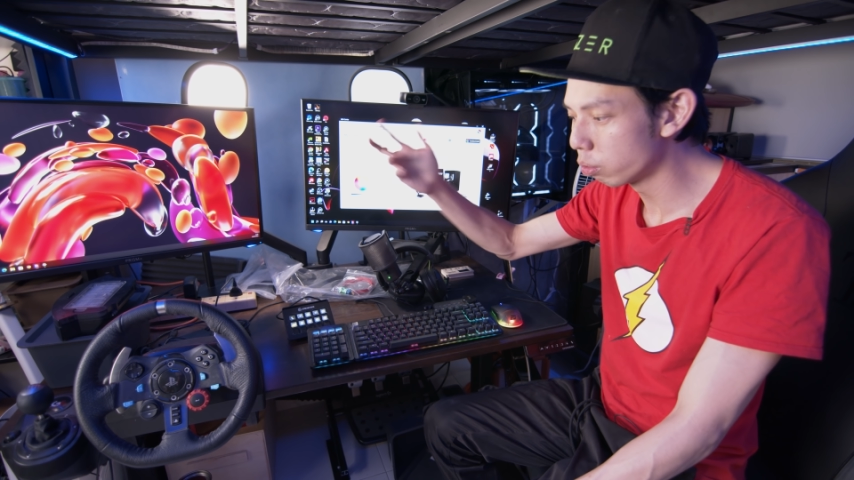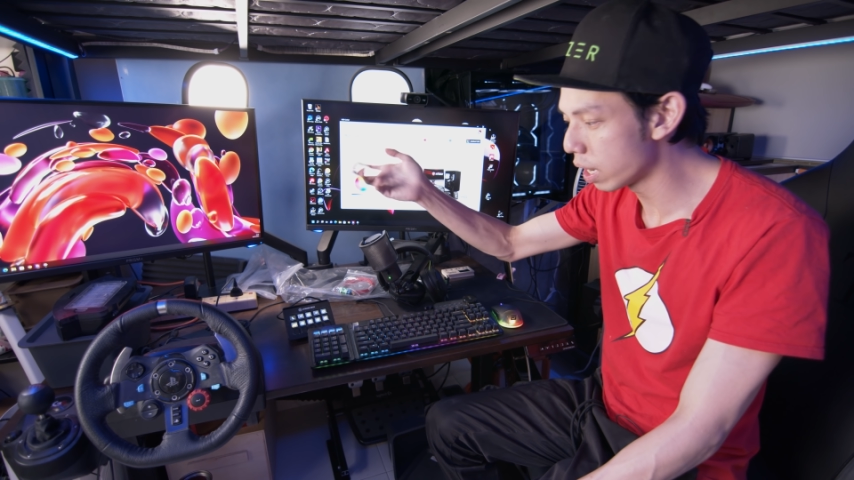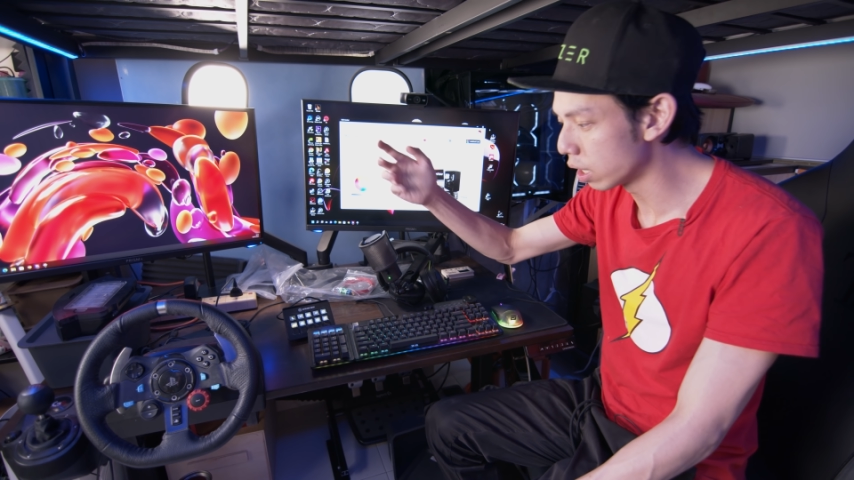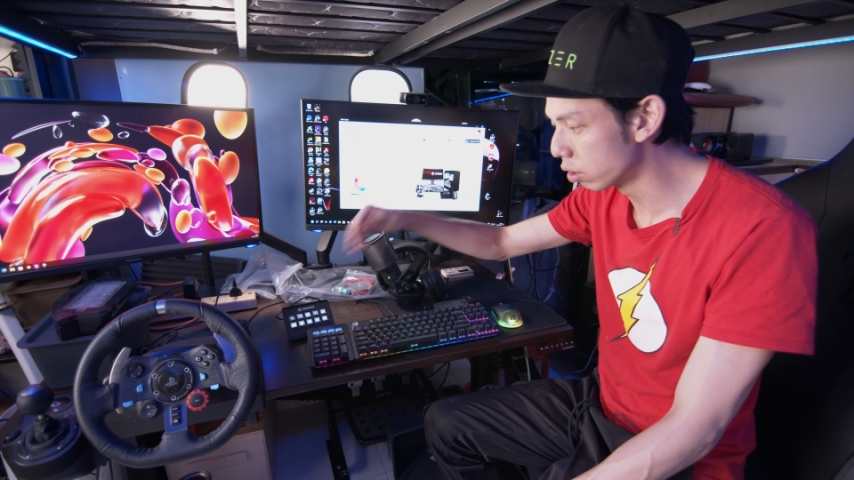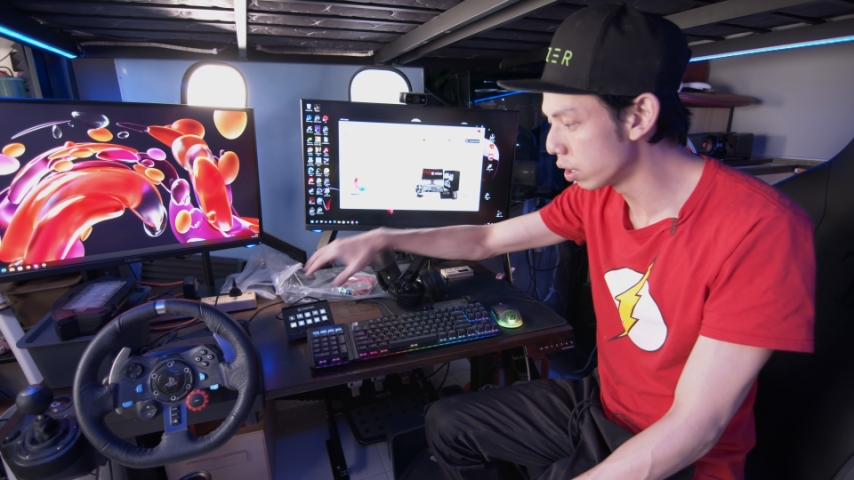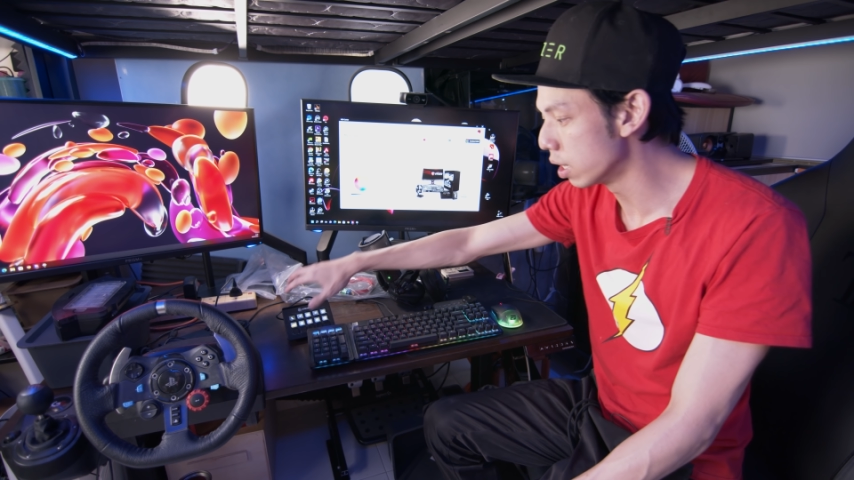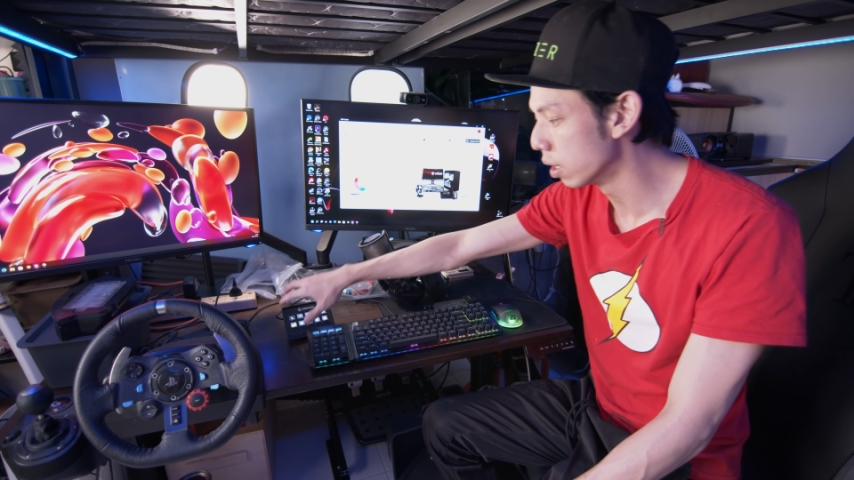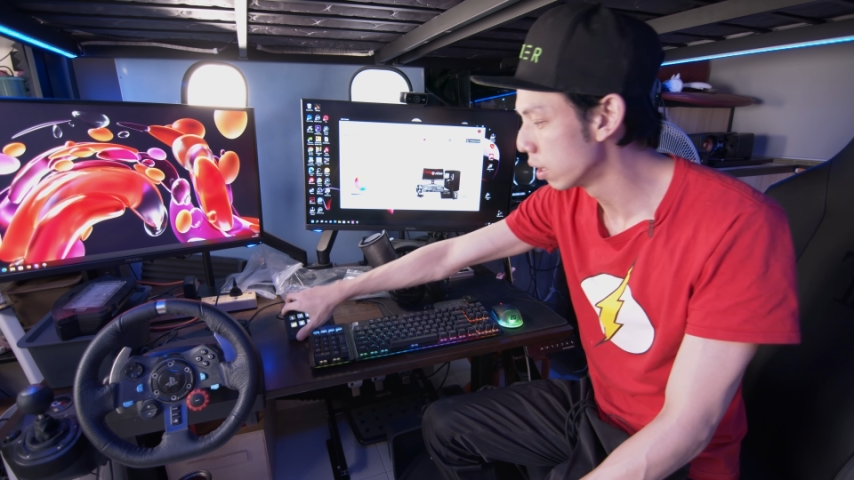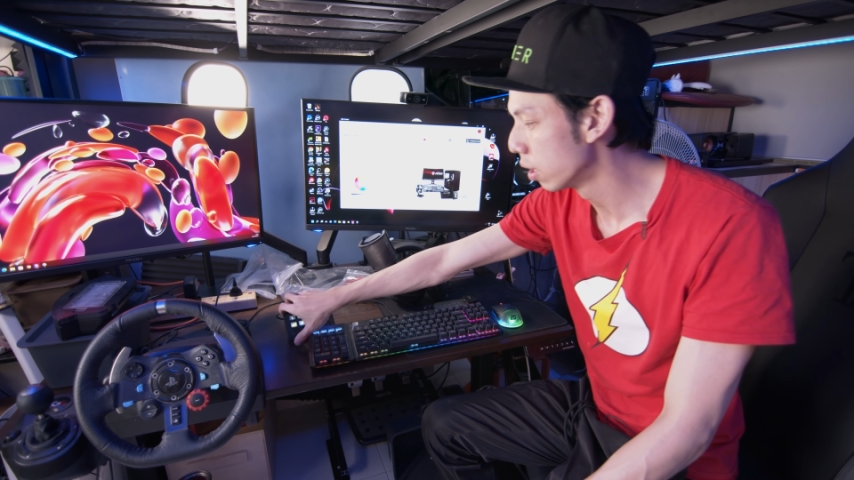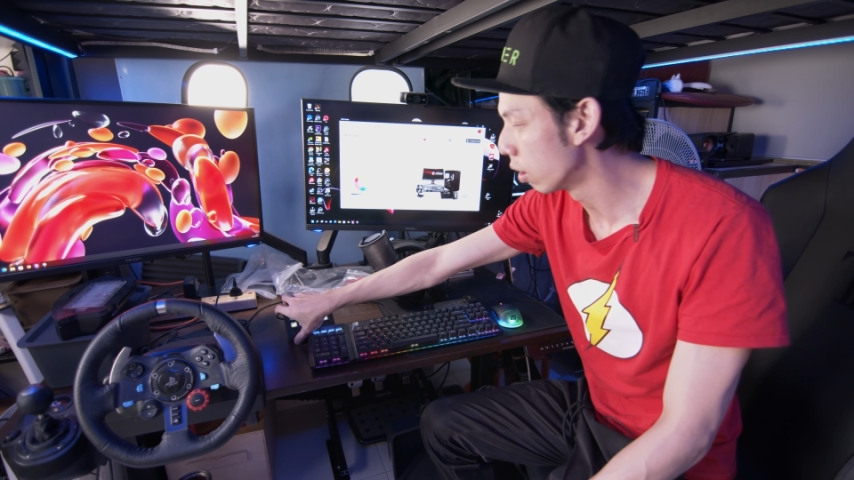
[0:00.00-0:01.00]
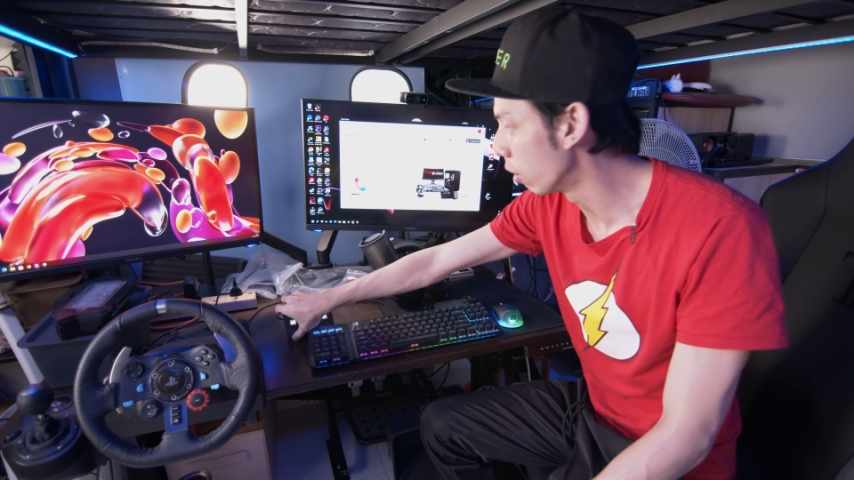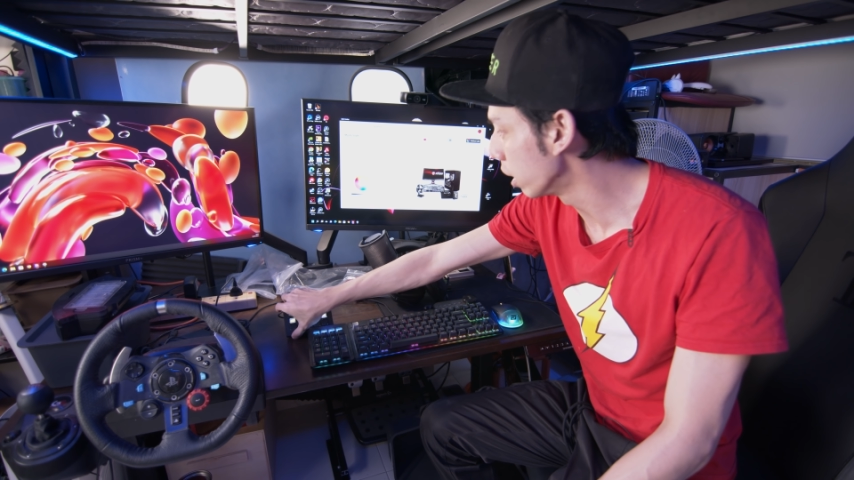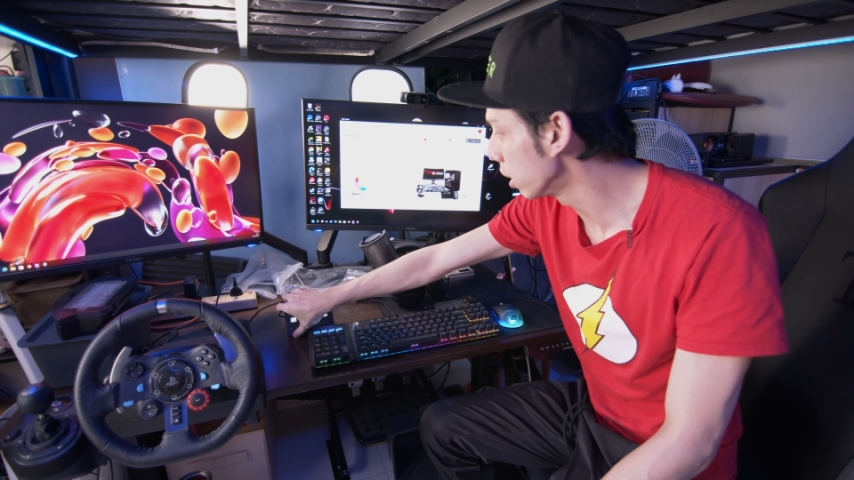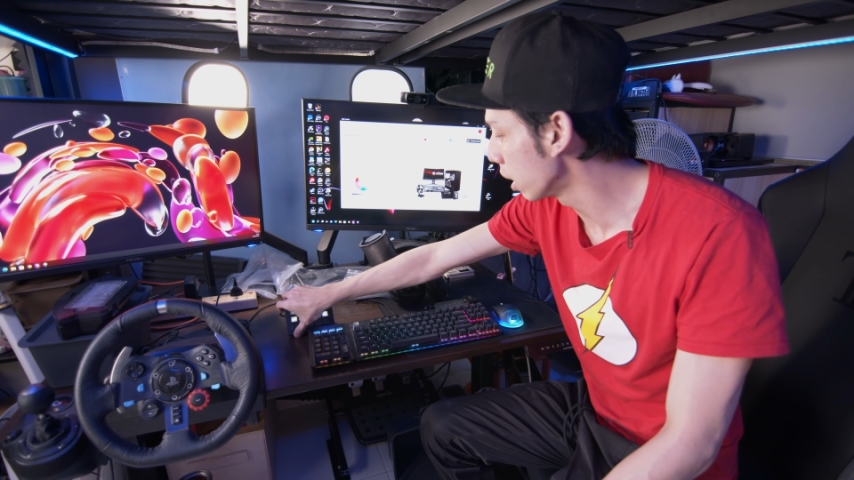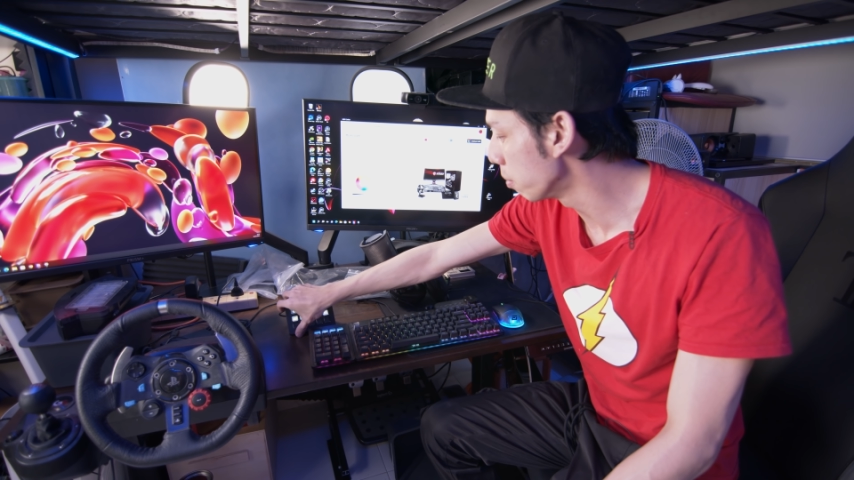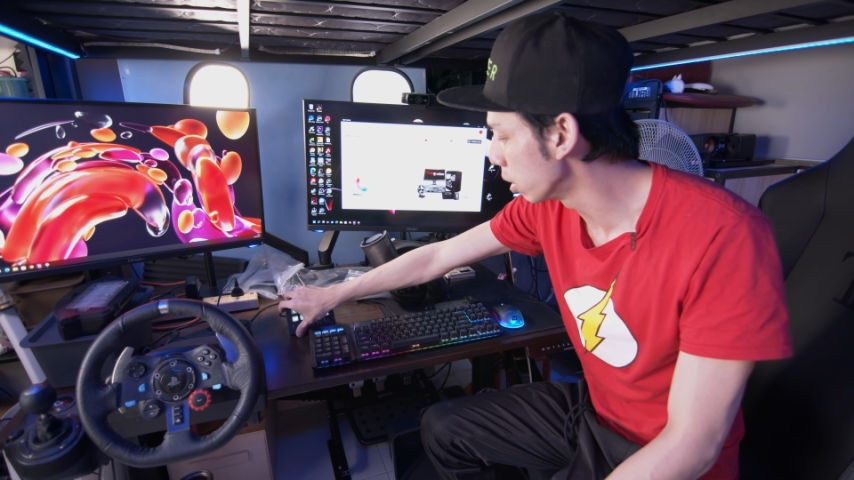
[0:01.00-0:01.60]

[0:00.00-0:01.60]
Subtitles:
red, green, or anything in